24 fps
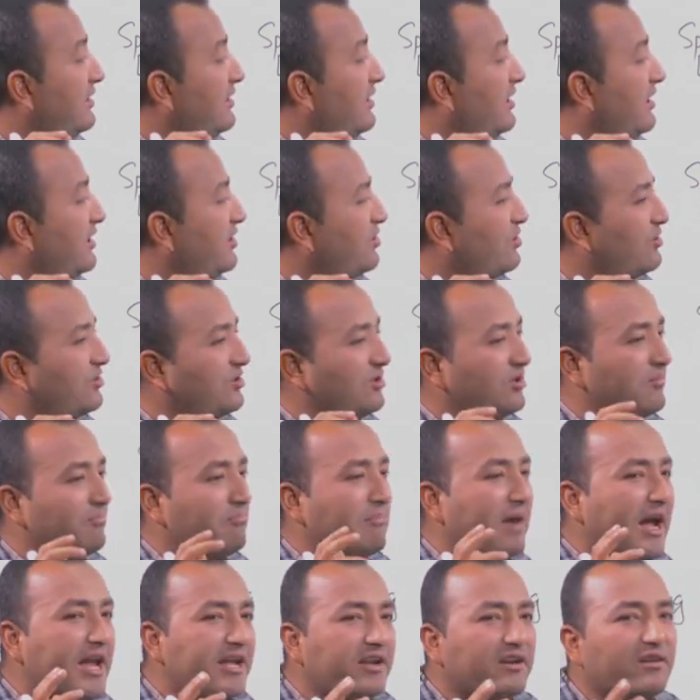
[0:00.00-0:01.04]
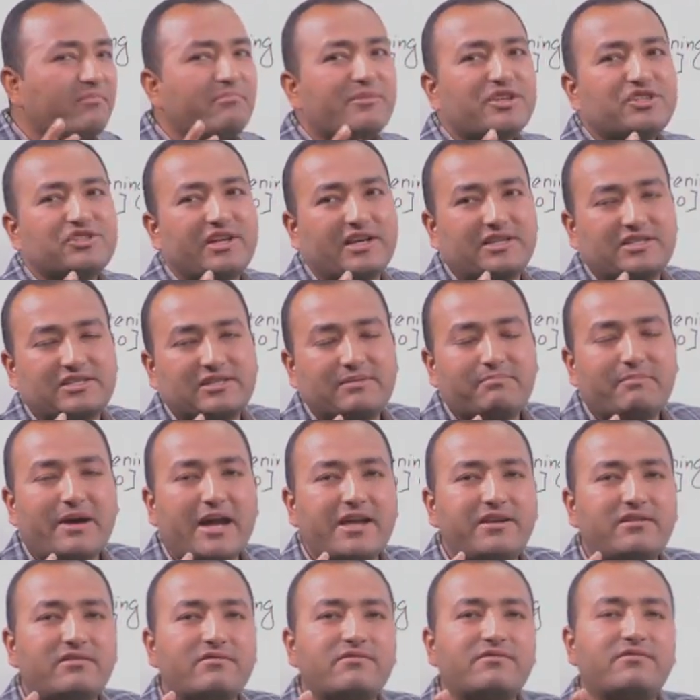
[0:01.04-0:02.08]
Minor mistakes,
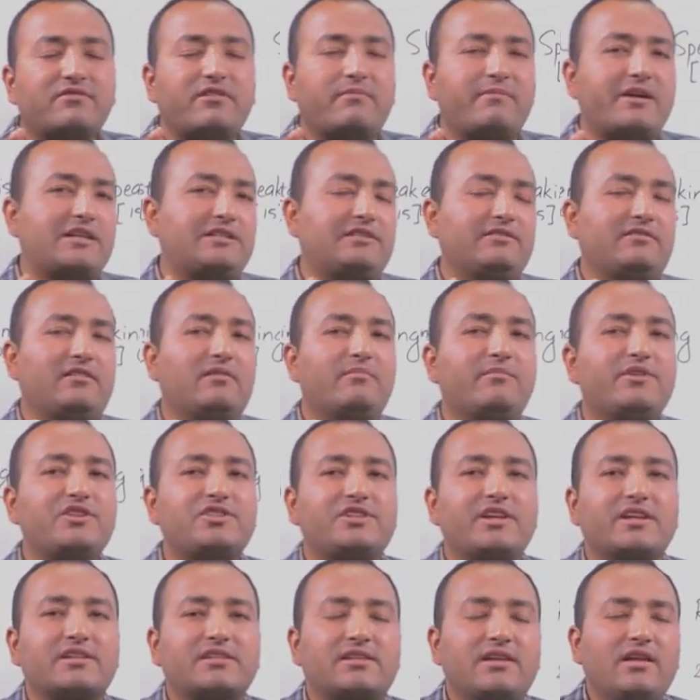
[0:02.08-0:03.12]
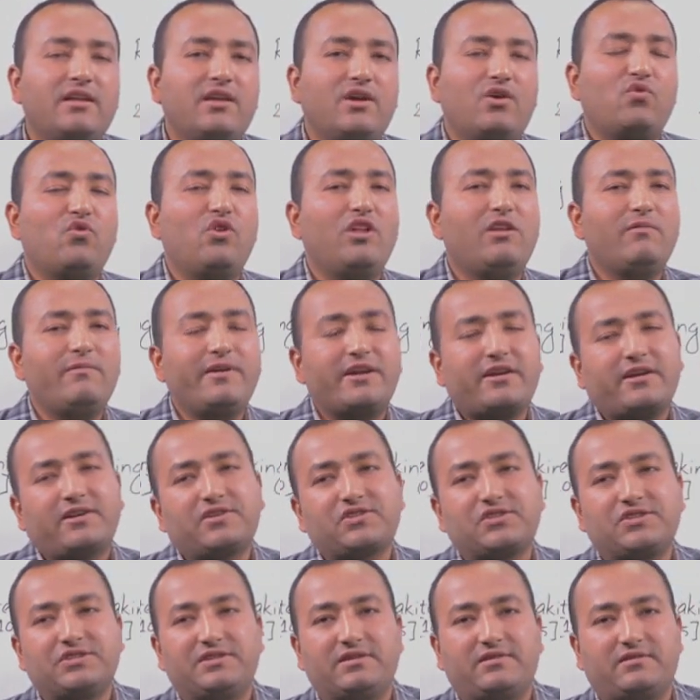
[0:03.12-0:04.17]
minor grammatical mistakes will be
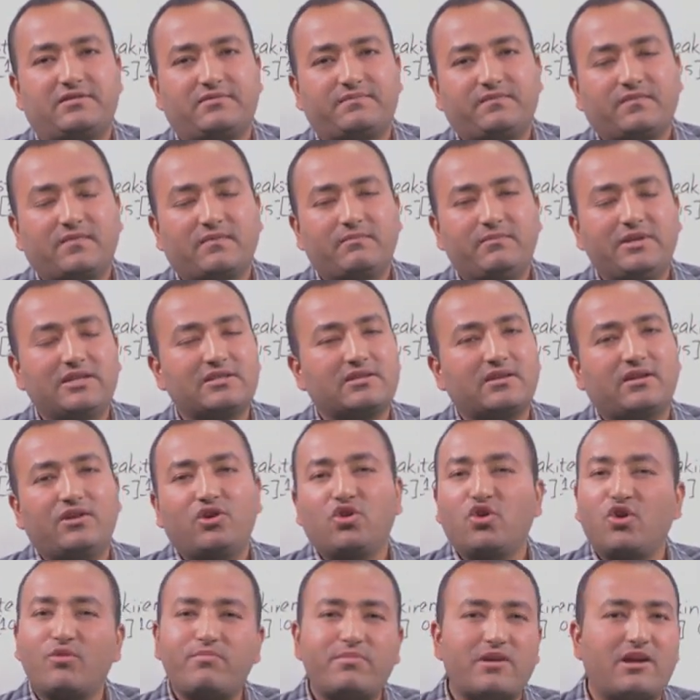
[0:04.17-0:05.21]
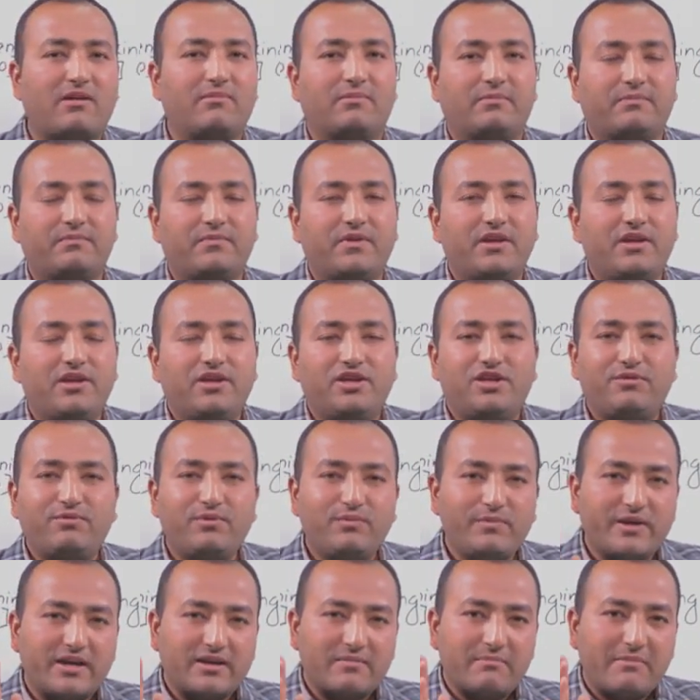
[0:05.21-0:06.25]
considered. Means no problem. If
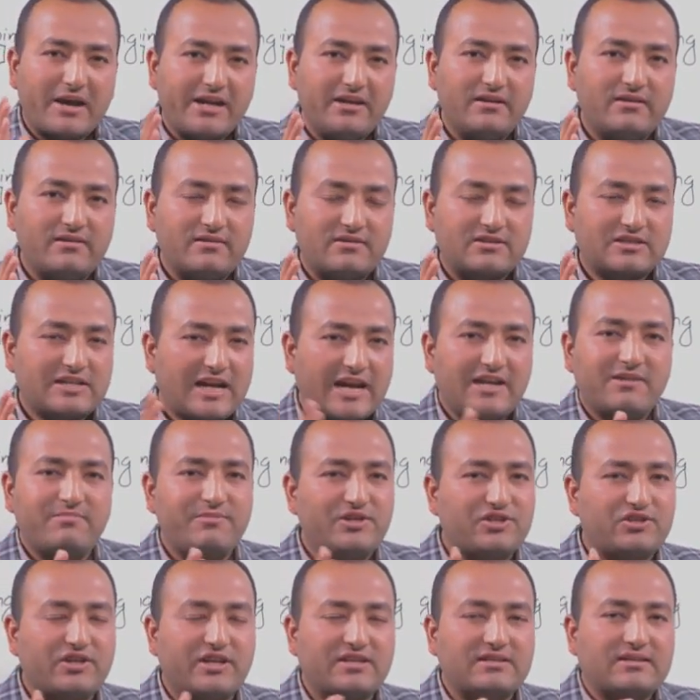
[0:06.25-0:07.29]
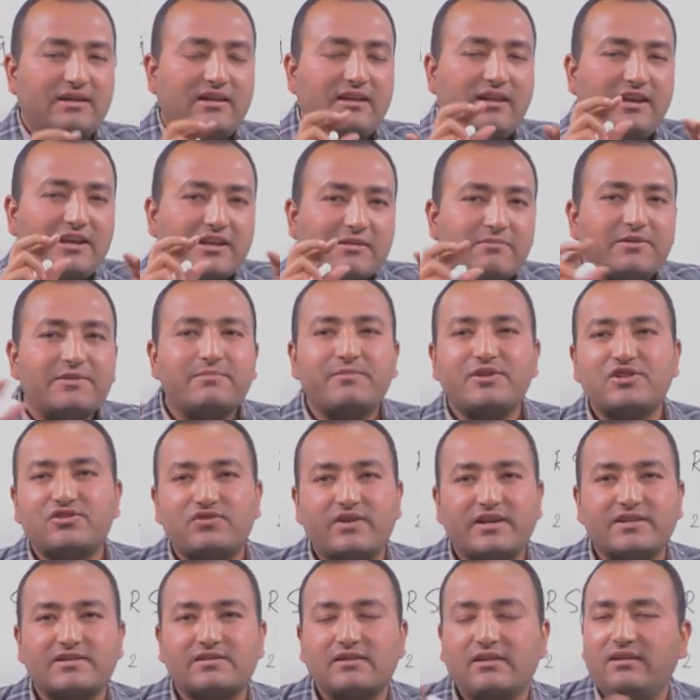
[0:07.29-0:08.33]
you make minor, slight mistakes, a little bit
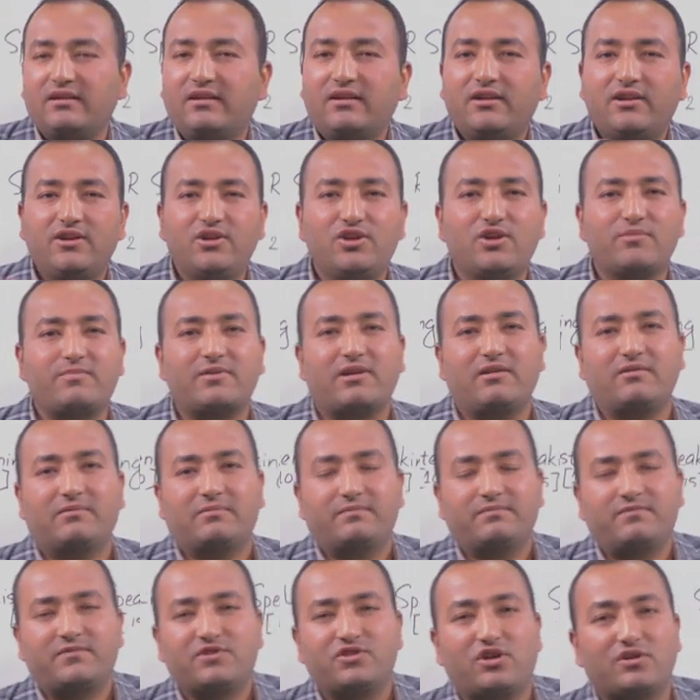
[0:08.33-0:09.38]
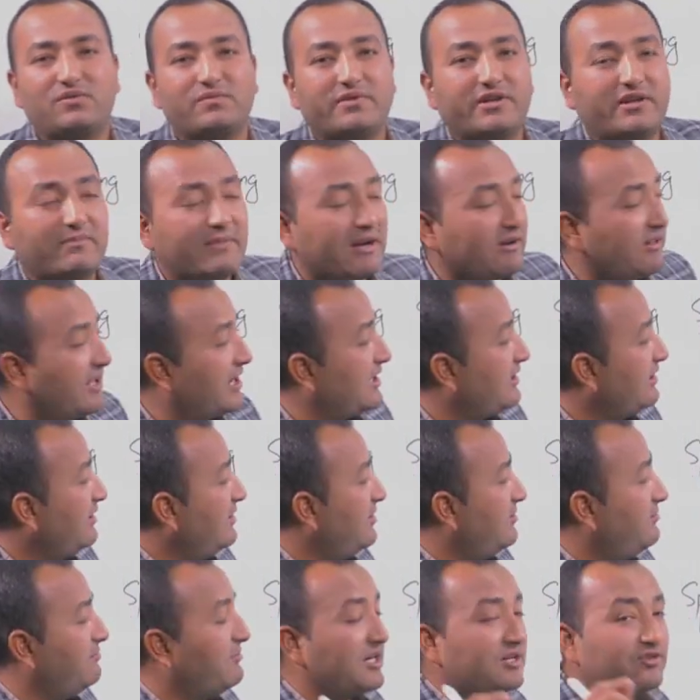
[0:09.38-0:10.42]
mistakes, no problem. Don't worry about
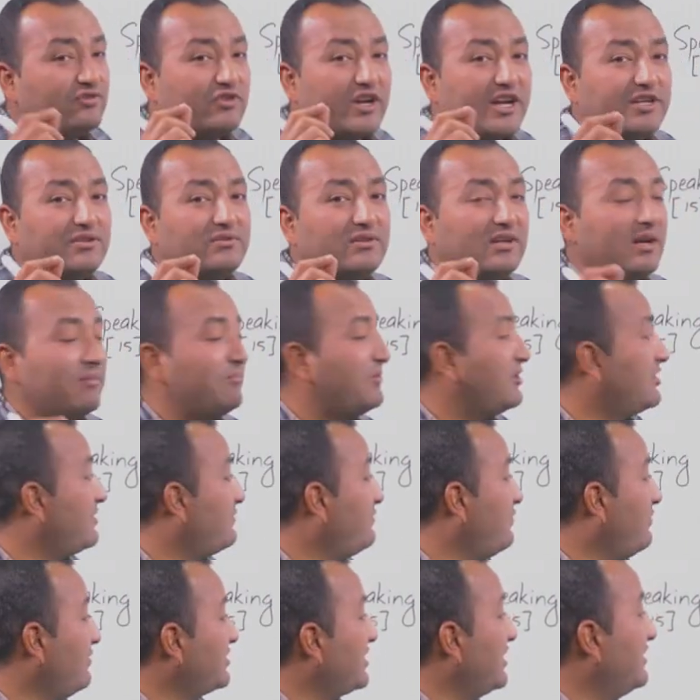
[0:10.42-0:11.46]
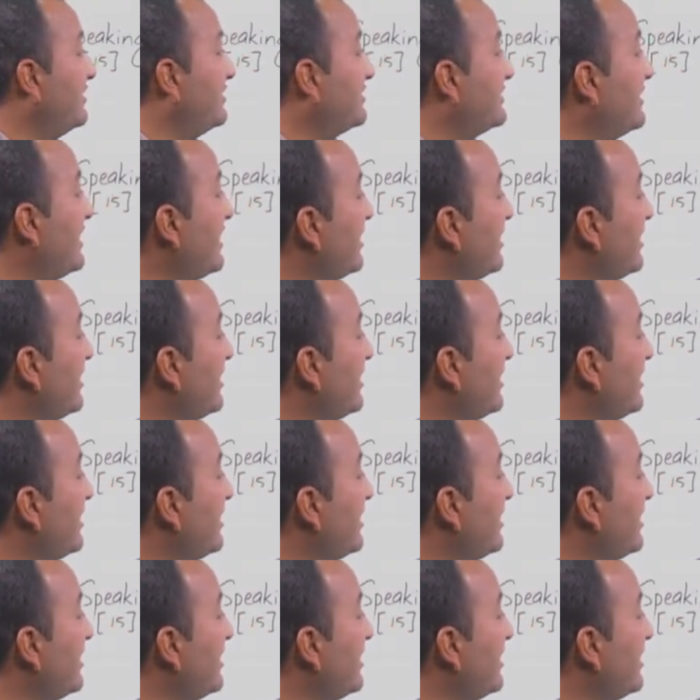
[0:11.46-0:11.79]
that, but try to complete the full sentence.